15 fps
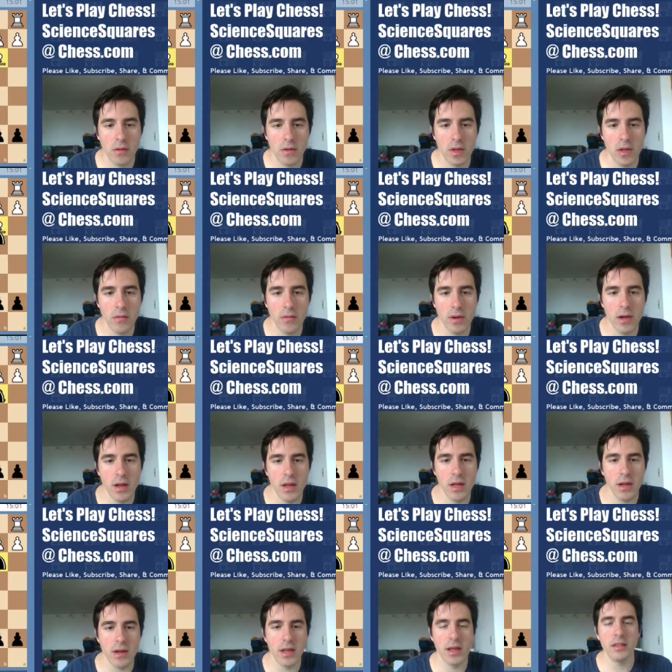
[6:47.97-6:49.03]
Yeah, why
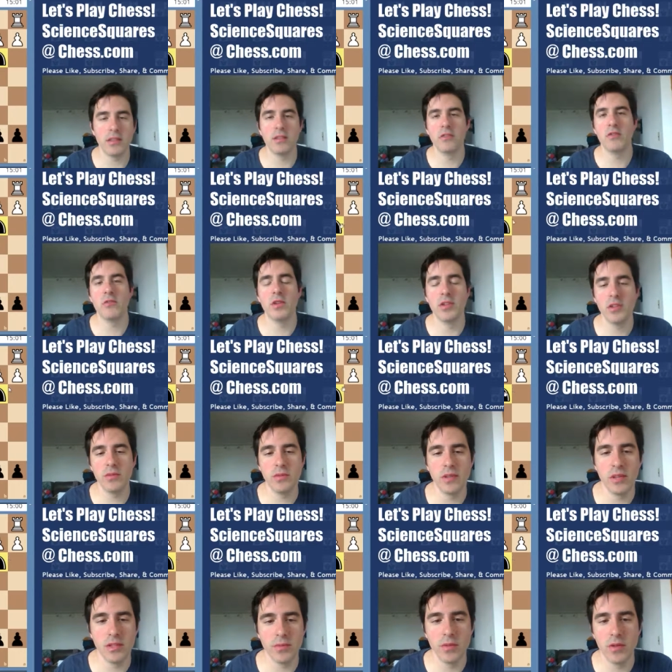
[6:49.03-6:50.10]
not? I get the two bishops
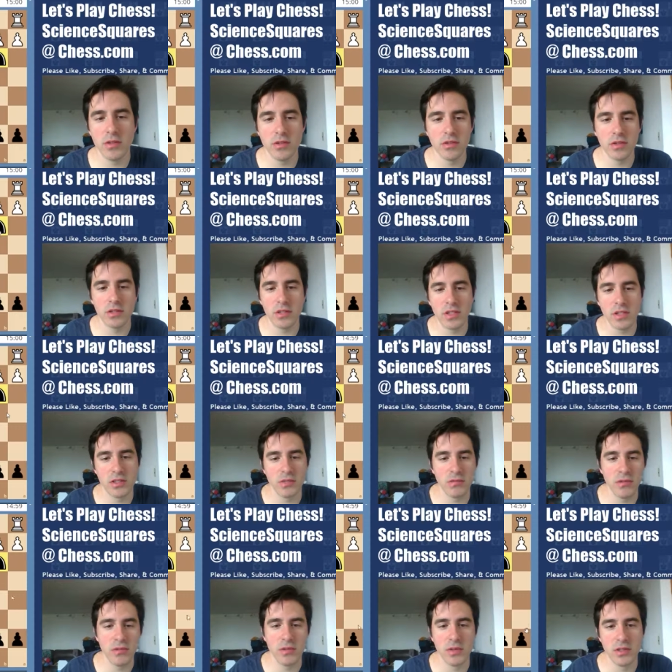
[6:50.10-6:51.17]
and his pawn structure gets
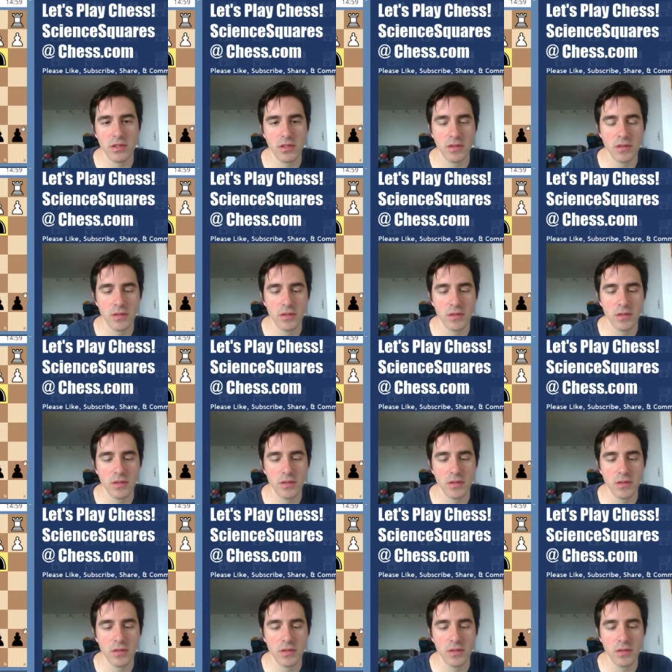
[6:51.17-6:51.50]
ruined.